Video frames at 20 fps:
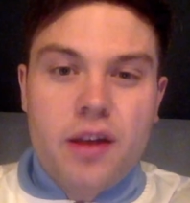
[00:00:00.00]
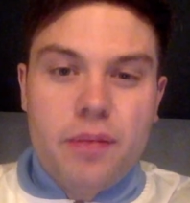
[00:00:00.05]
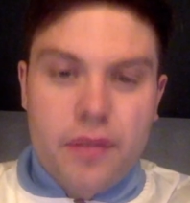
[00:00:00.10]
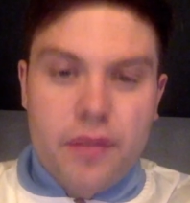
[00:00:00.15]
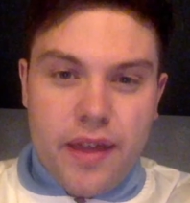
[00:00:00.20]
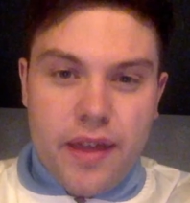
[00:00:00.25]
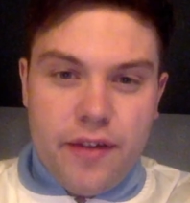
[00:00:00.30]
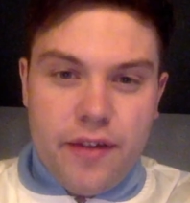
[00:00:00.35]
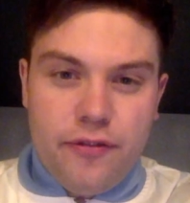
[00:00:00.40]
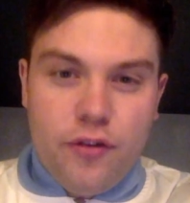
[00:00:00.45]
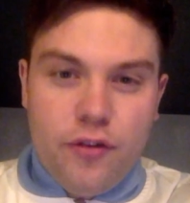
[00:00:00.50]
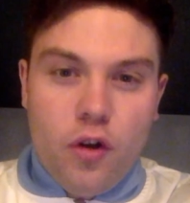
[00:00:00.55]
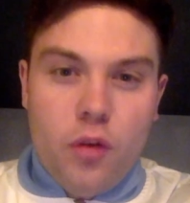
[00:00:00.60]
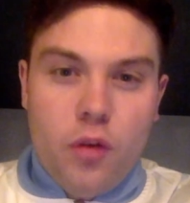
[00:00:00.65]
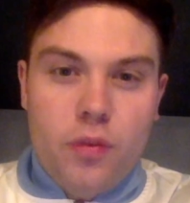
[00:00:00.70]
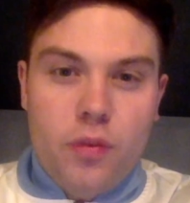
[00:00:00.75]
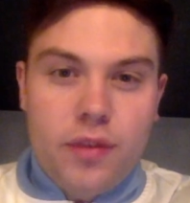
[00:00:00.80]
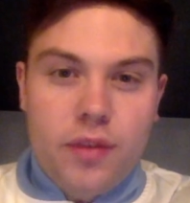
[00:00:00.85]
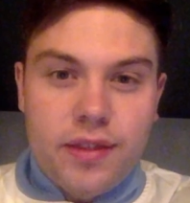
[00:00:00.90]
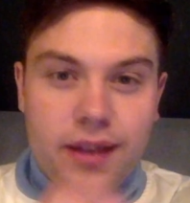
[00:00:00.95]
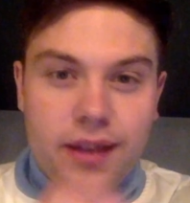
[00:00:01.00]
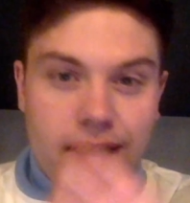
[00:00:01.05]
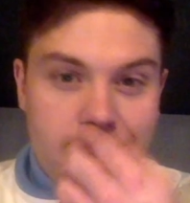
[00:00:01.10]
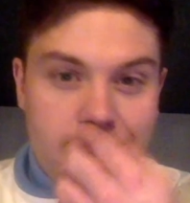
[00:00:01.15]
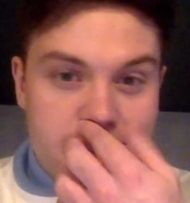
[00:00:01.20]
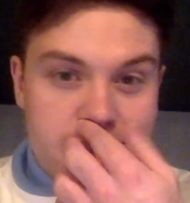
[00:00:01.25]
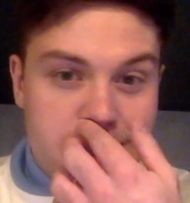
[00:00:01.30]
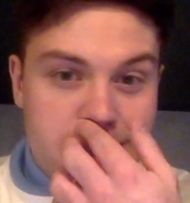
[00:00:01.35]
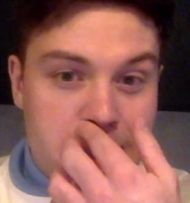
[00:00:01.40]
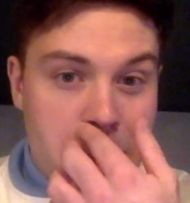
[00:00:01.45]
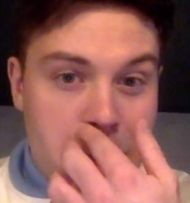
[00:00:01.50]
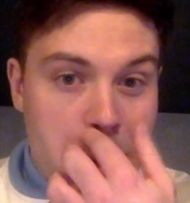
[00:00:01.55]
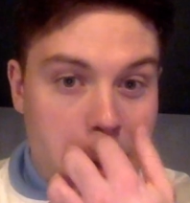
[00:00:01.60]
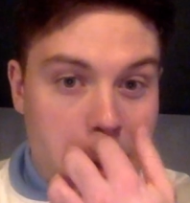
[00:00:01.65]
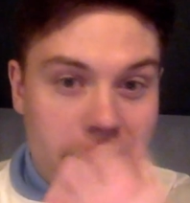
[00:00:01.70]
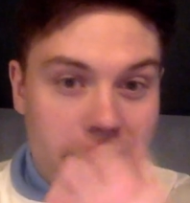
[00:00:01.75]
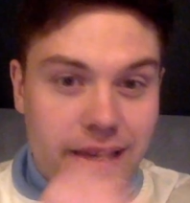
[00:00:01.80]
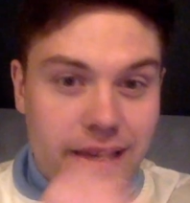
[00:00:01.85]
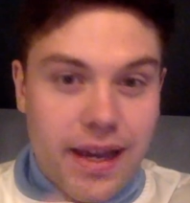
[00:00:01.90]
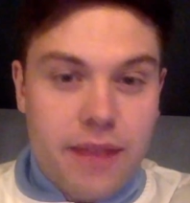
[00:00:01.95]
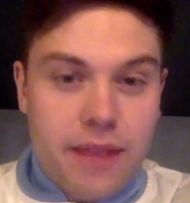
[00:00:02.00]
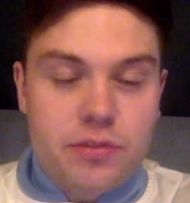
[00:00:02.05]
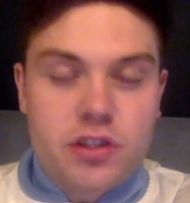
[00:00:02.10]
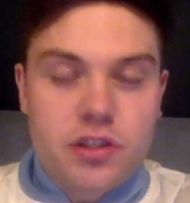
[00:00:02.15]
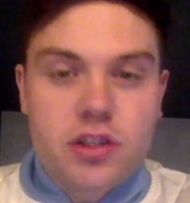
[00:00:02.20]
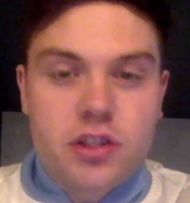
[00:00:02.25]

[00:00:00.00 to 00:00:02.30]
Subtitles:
but their form within the last nine games